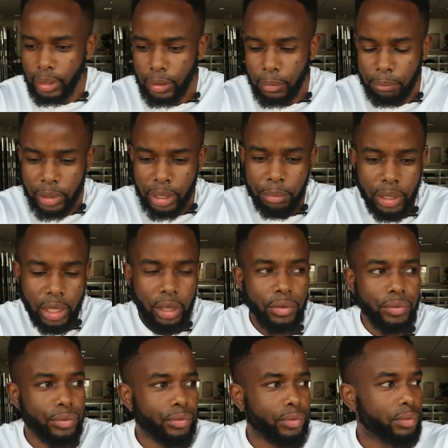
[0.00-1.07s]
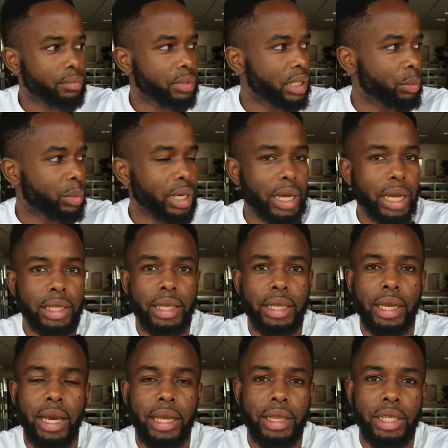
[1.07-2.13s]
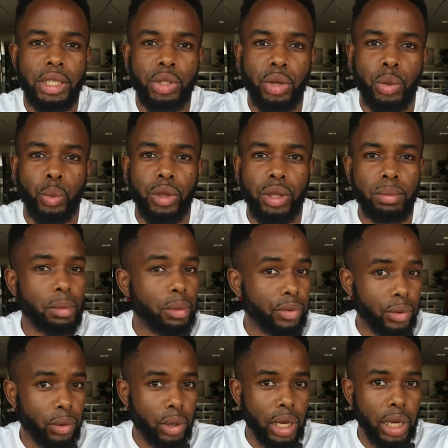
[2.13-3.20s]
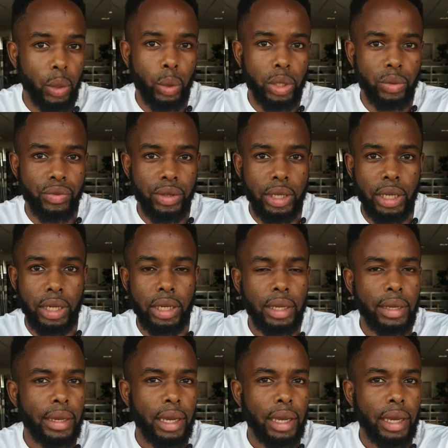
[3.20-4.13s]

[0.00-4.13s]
Maybe if someone had this talk with me before I went vegan,